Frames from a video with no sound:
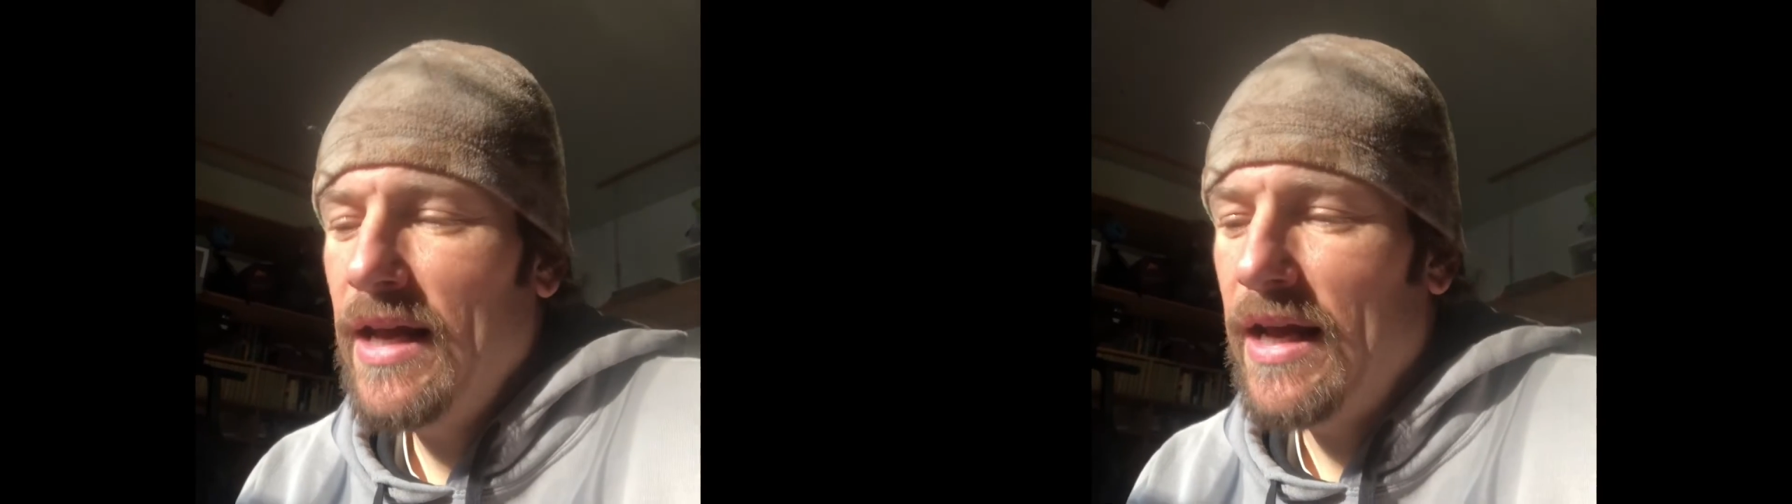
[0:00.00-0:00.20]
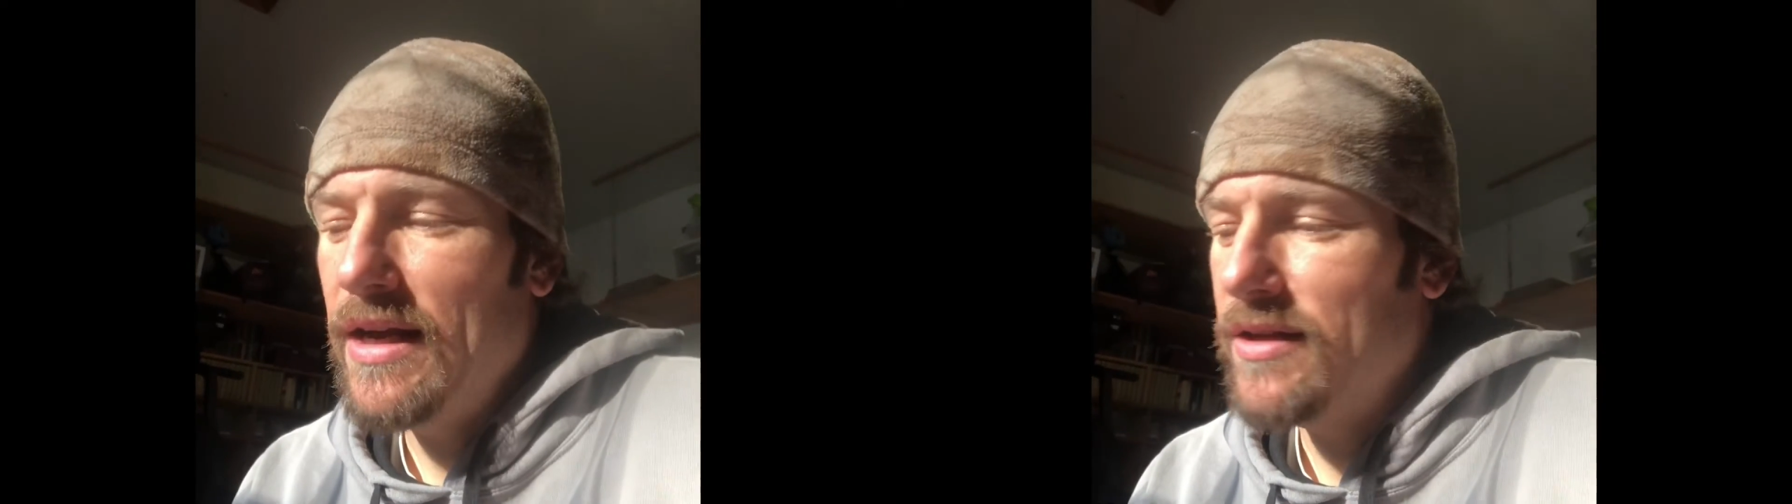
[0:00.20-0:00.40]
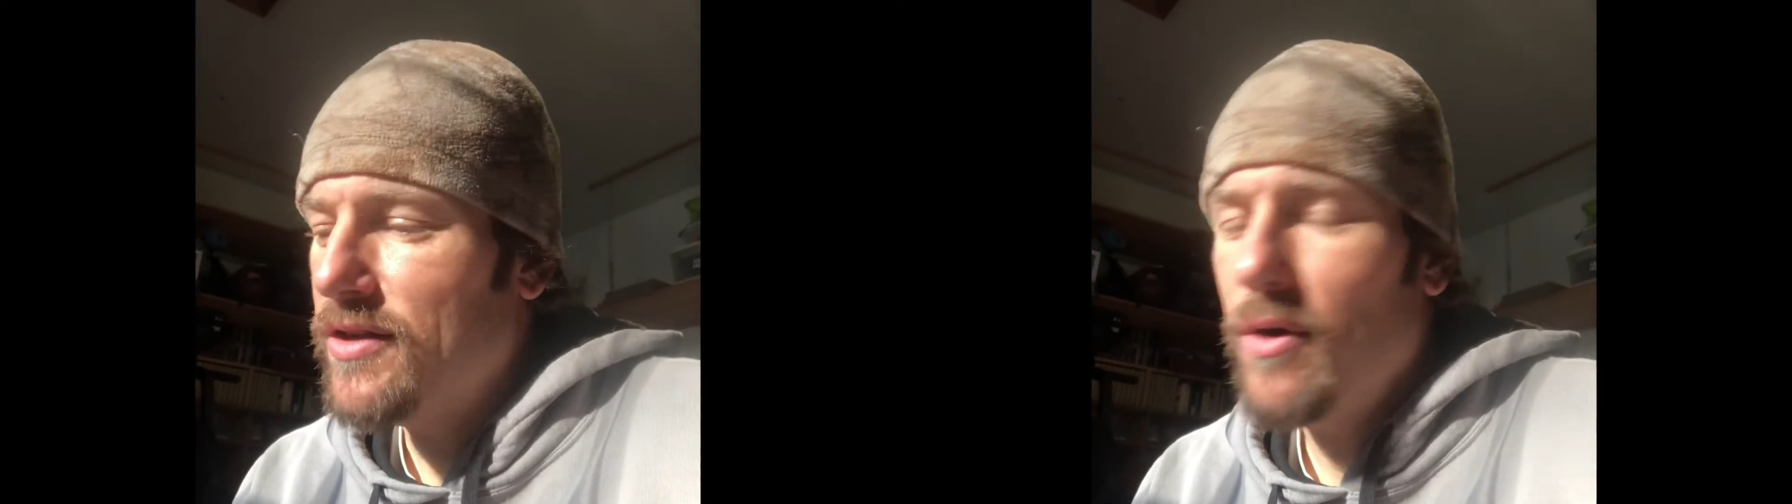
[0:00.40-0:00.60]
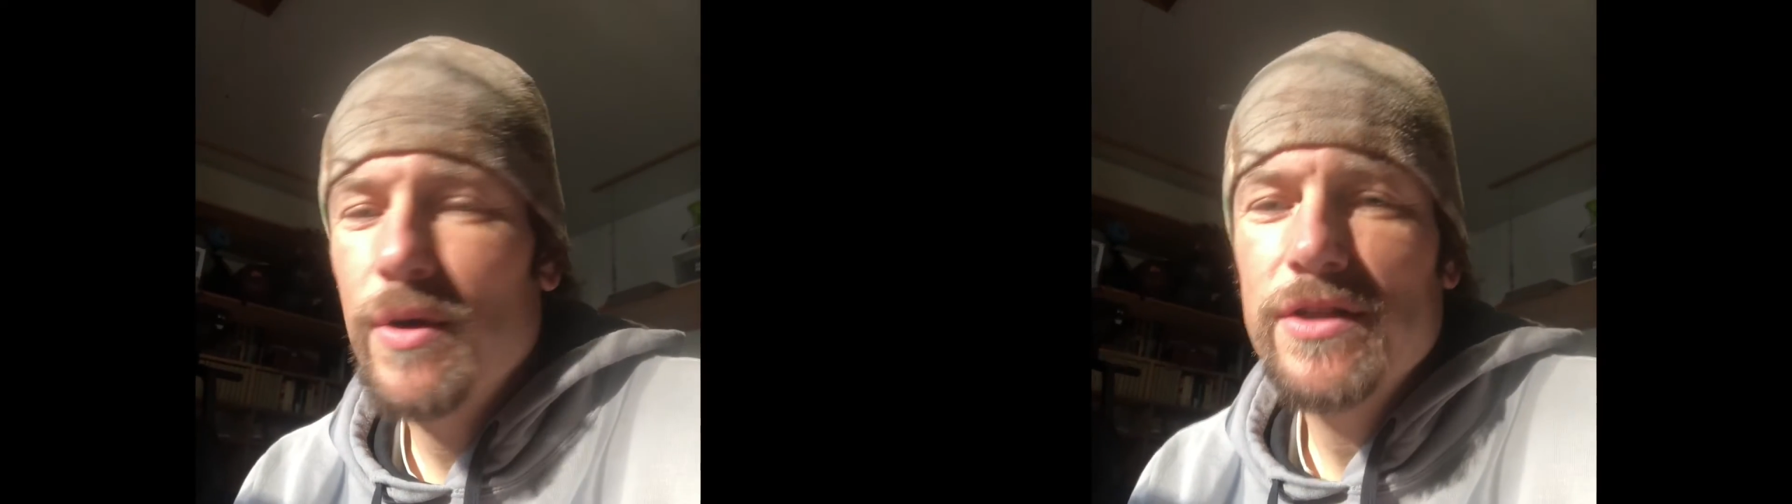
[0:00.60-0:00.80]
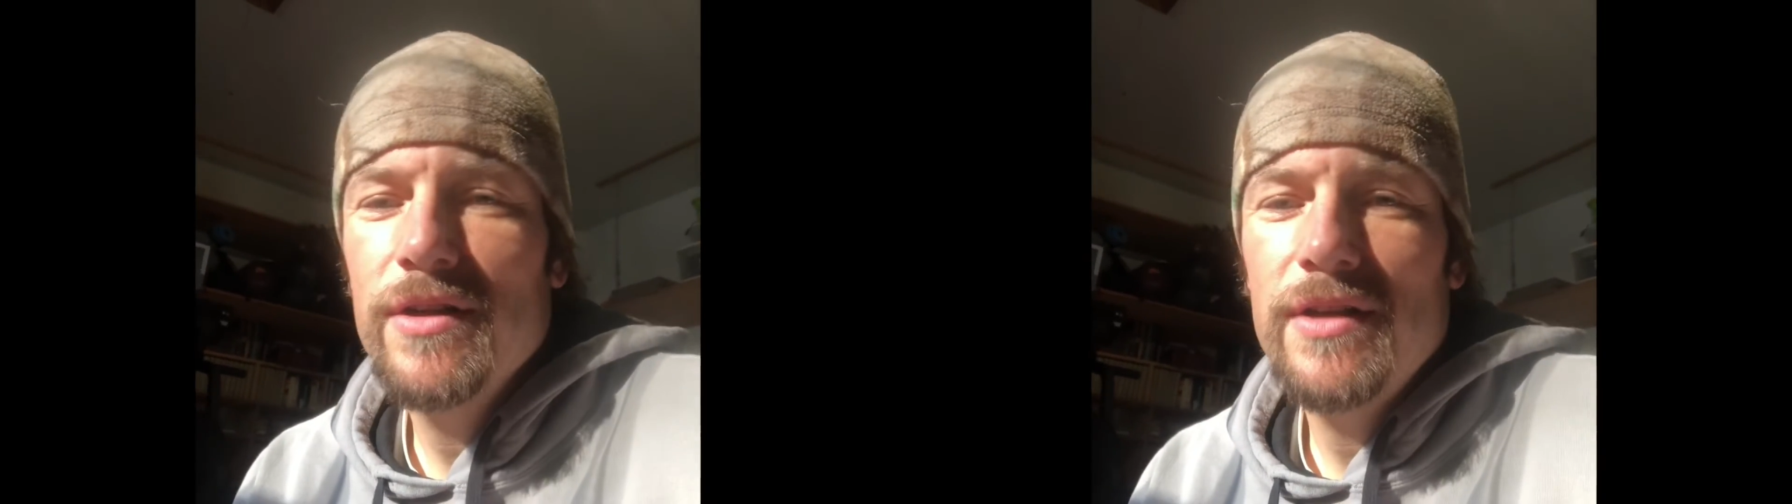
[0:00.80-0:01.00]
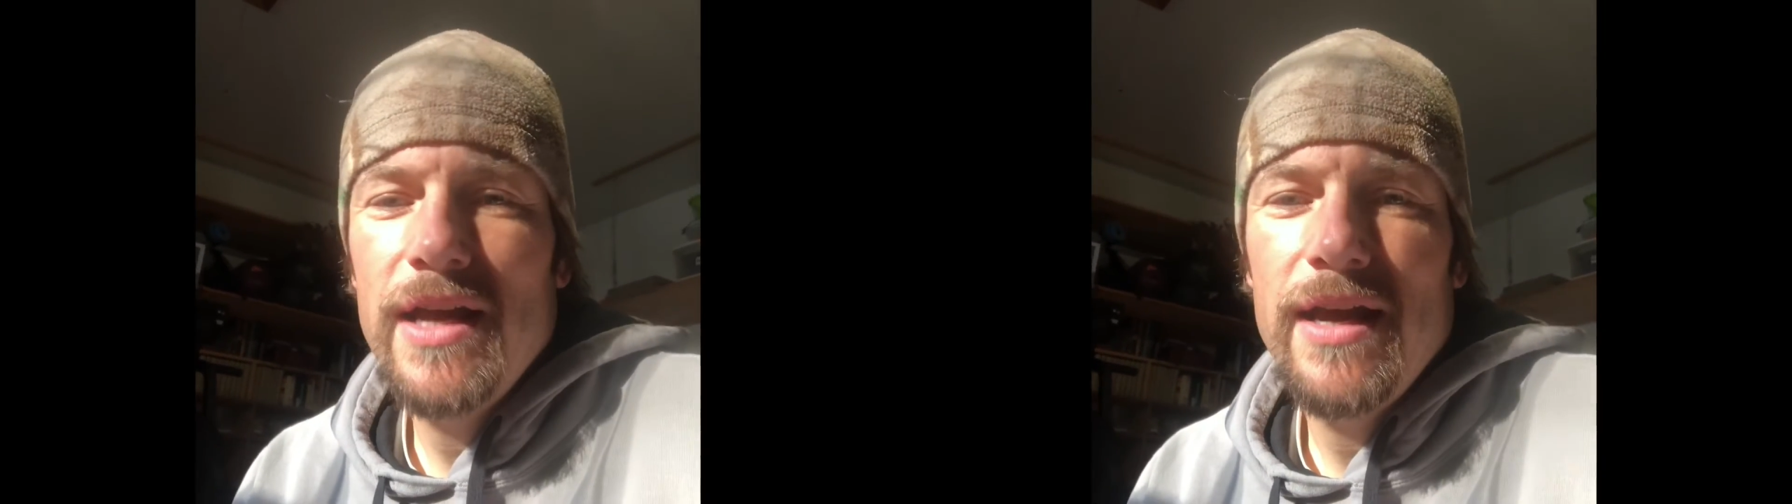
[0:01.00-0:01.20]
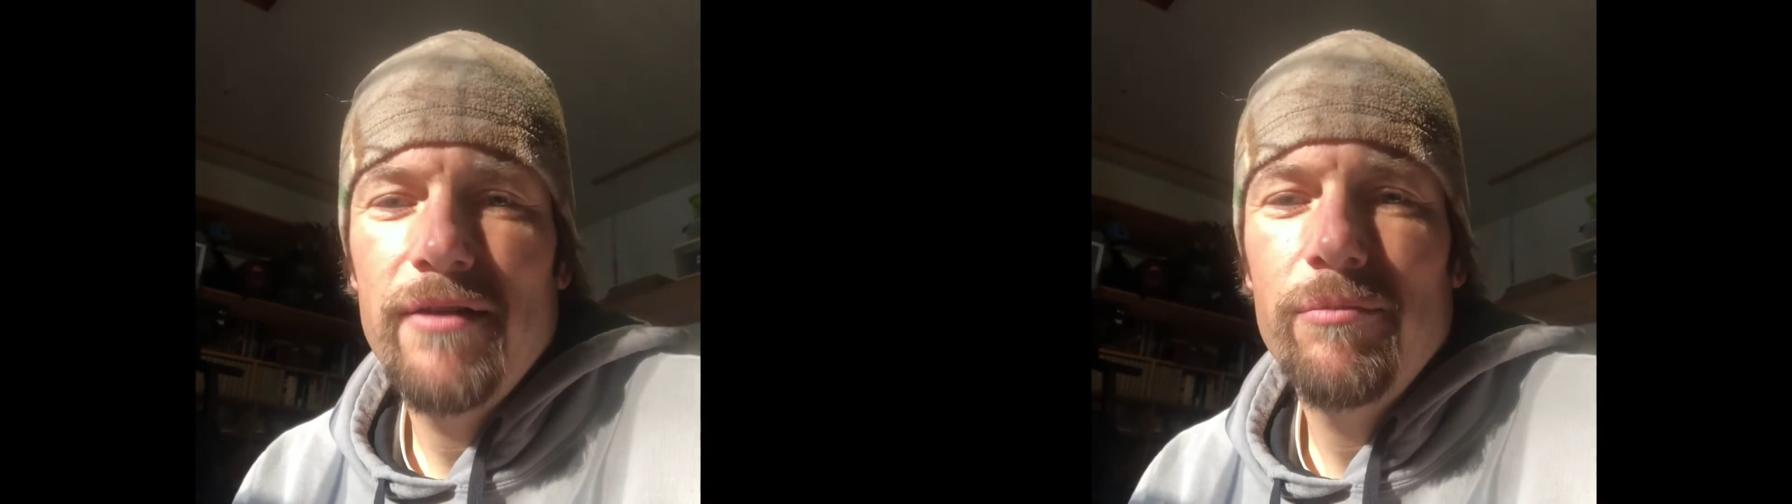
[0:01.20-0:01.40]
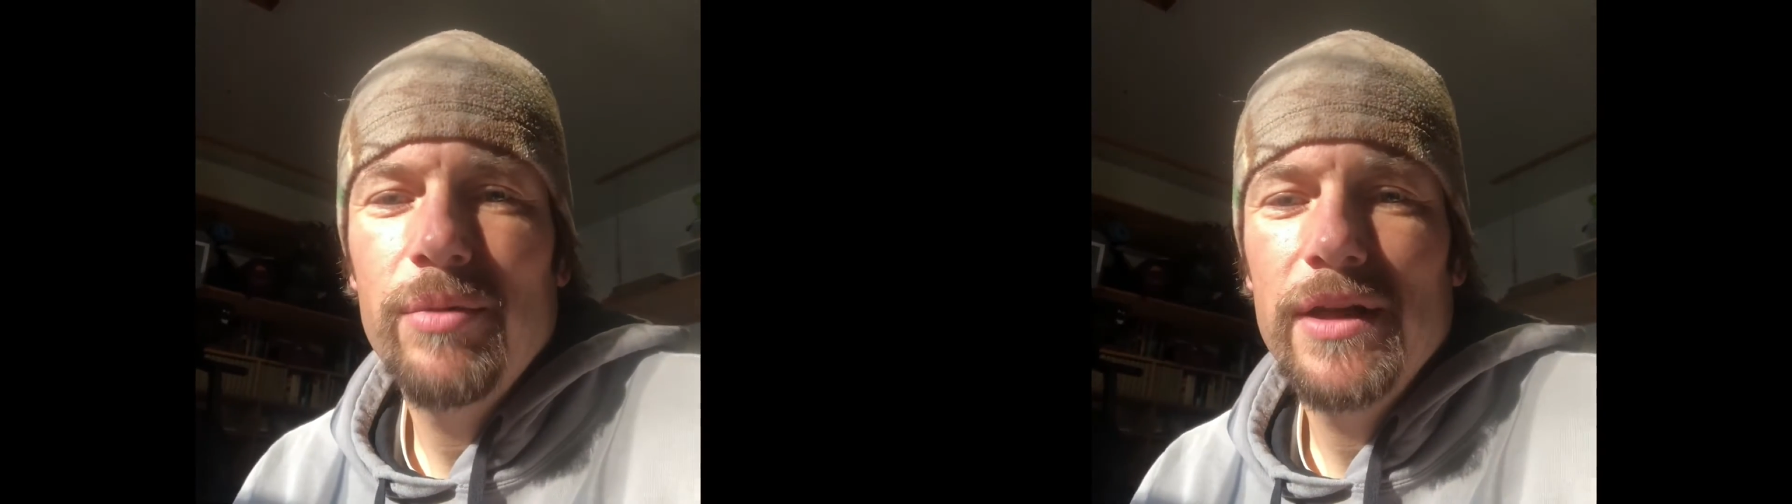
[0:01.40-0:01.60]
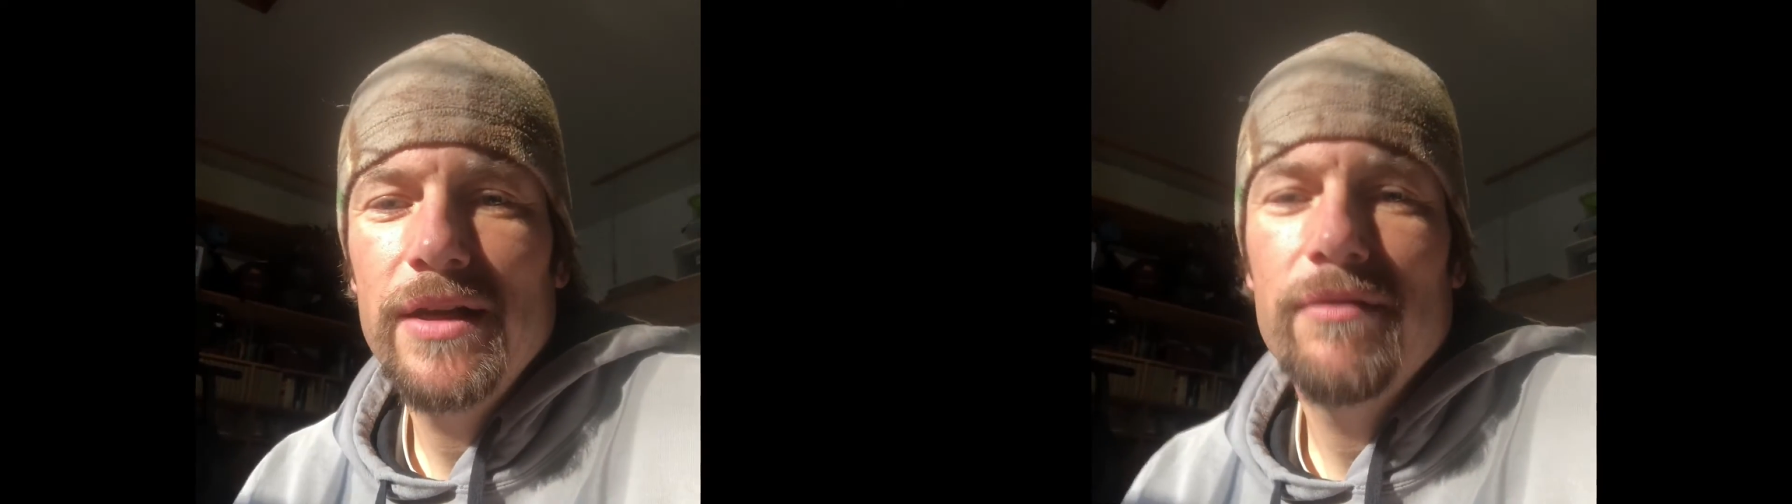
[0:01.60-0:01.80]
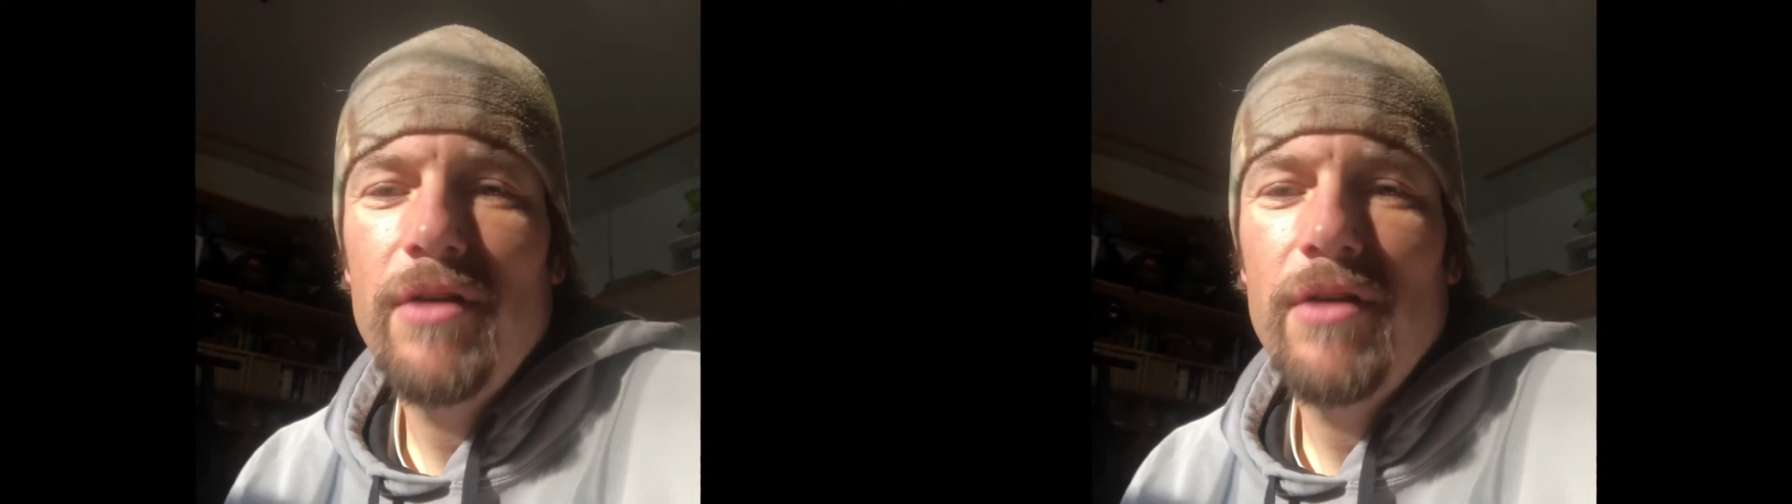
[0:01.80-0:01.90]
And it's always good to have plenty of